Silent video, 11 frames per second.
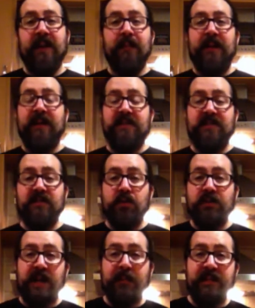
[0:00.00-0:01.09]
I'd be able to saw
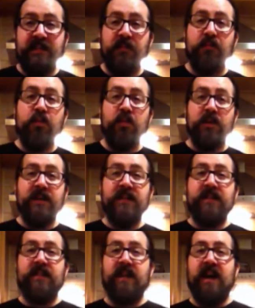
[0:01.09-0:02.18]
down bits of wood.
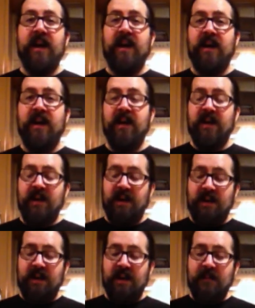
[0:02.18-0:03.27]

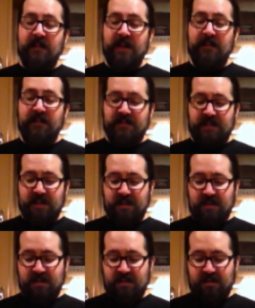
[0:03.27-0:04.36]
I'd be able
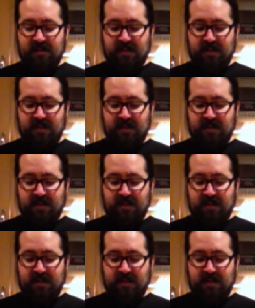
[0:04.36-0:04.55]
to